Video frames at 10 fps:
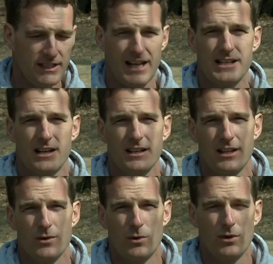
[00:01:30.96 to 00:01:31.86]
Later
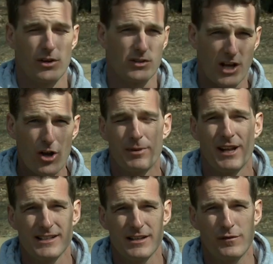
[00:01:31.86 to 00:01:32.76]
in the war, in October
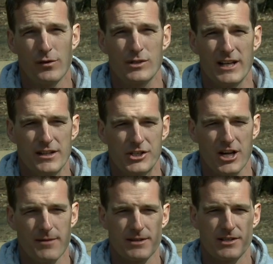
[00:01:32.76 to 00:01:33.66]
1914, the
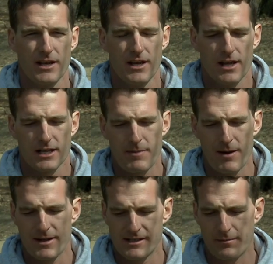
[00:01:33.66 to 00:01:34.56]
Germans
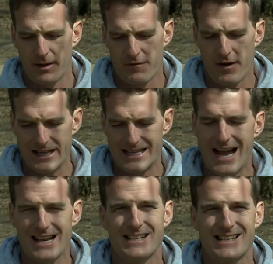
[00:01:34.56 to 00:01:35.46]
experimented by firing
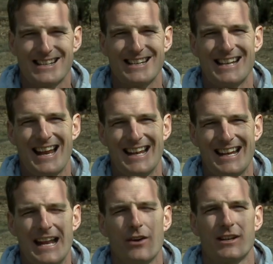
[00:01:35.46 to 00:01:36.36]
canisters containing
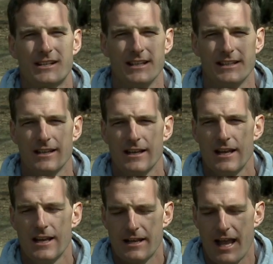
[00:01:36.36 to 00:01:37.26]
an irritant that
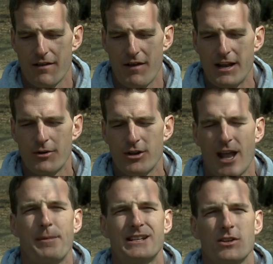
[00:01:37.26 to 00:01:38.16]
gave anyone who
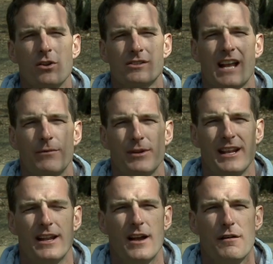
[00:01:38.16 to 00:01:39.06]
came into contact with
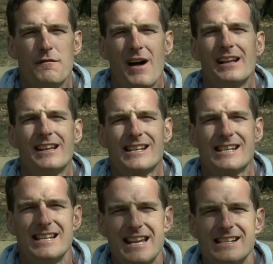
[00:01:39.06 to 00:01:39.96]
it violent
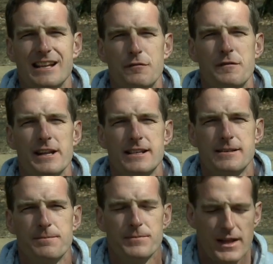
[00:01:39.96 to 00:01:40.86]
sneezing
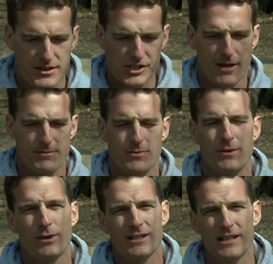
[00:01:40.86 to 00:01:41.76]
fits. Then the Germans
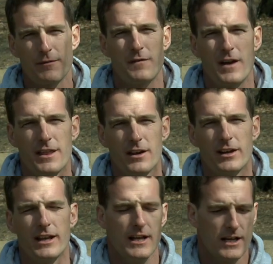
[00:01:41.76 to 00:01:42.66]
went one step further.
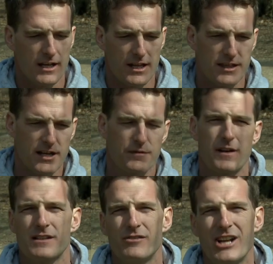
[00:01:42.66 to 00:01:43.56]
And
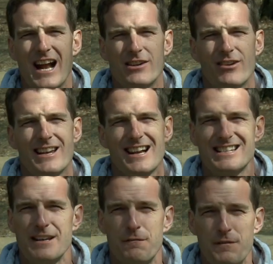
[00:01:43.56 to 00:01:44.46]
31st of January
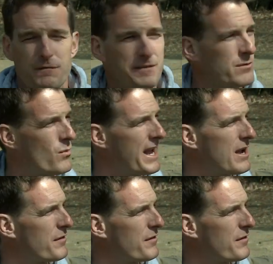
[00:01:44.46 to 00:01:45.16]
1915, way